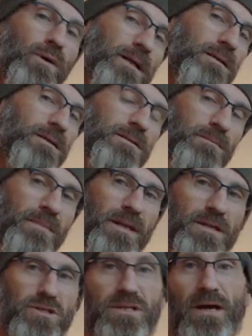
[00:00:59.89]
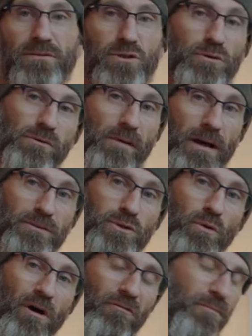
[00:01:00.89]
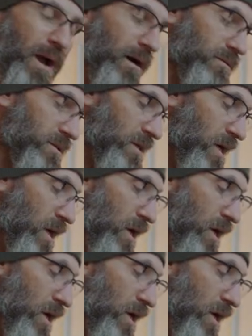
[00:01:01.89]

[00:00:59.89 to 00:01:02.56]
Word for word: quickly diminish down to around 12 pounds.